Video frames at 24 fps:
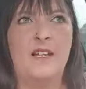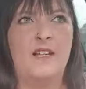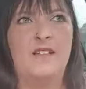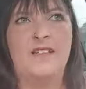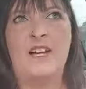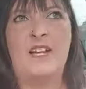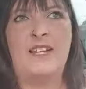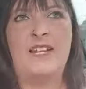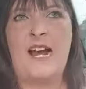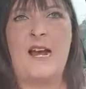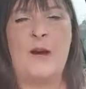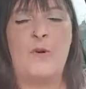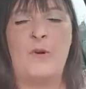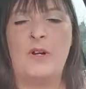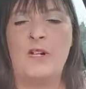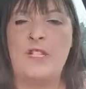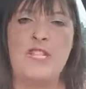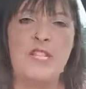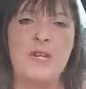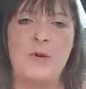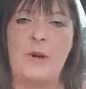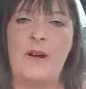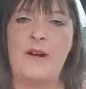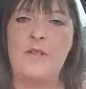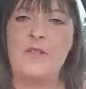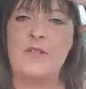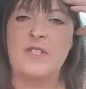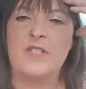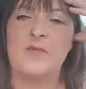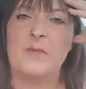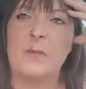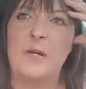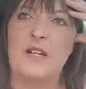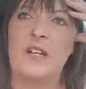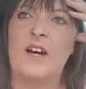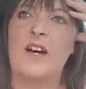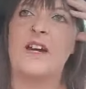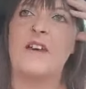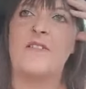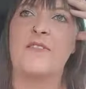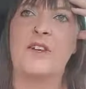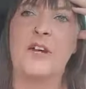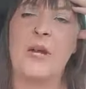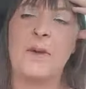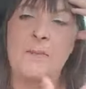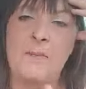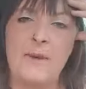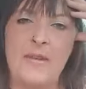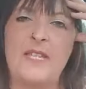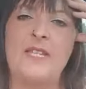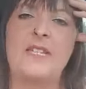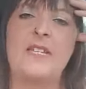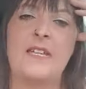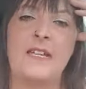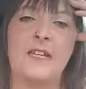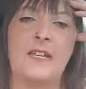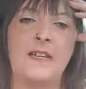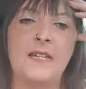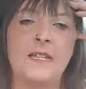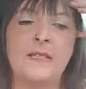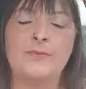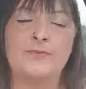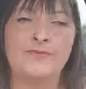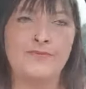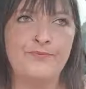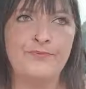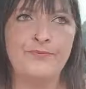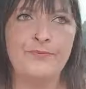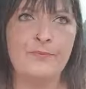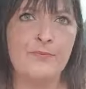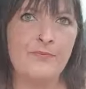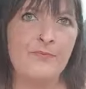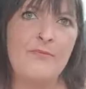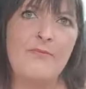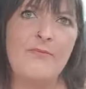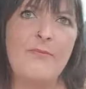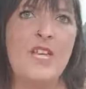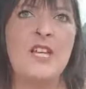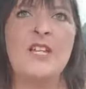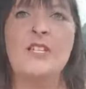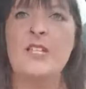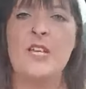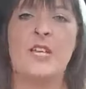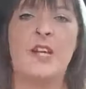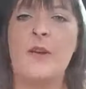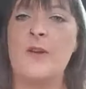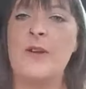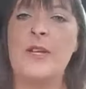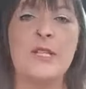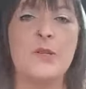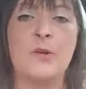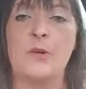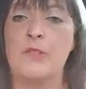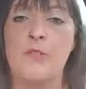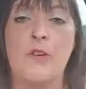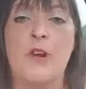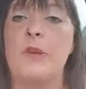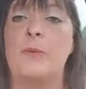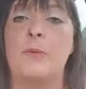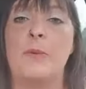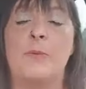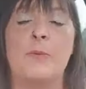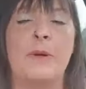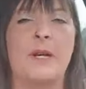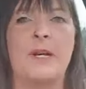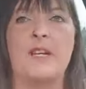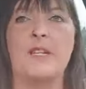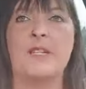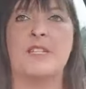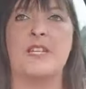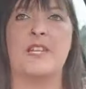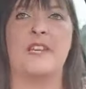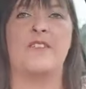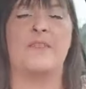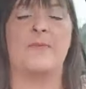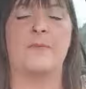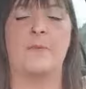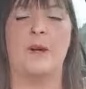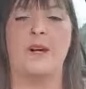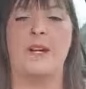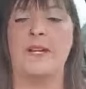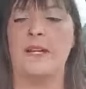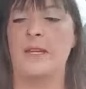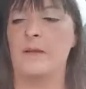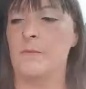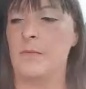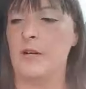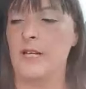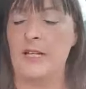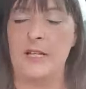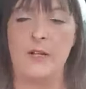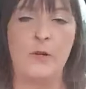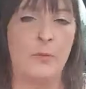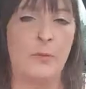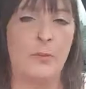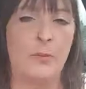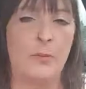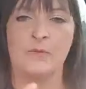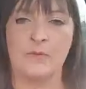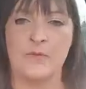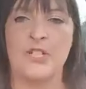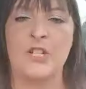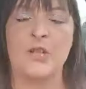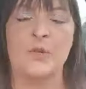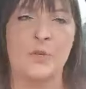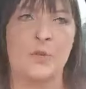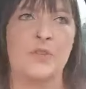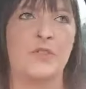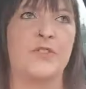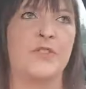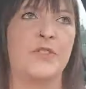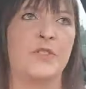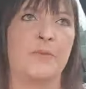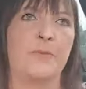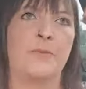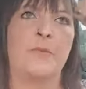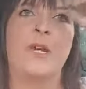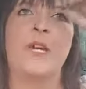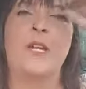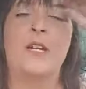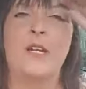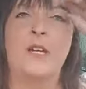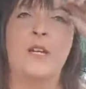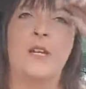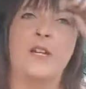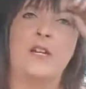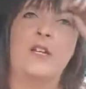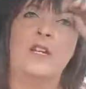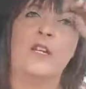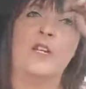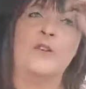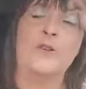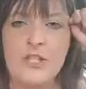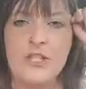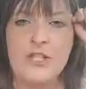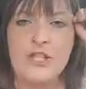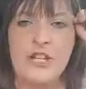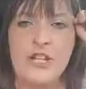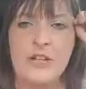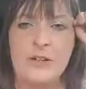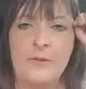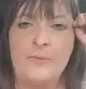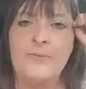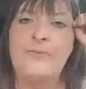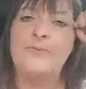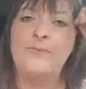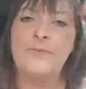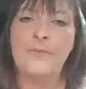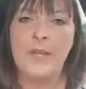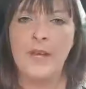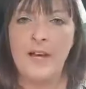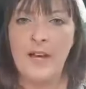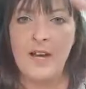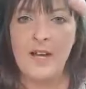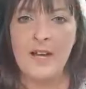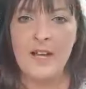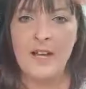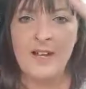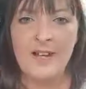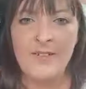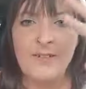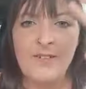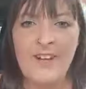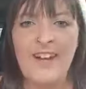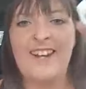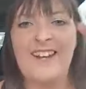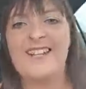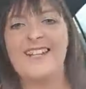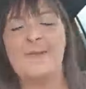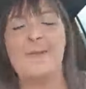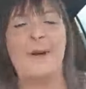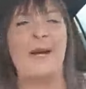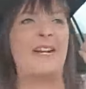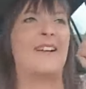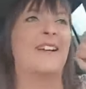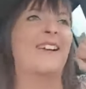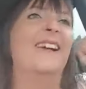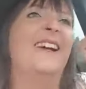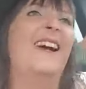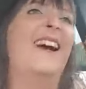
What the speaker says: an hour, 2 hours of my life committing to going to a group, because if my little do want to lose you. Oh, hi, you're back.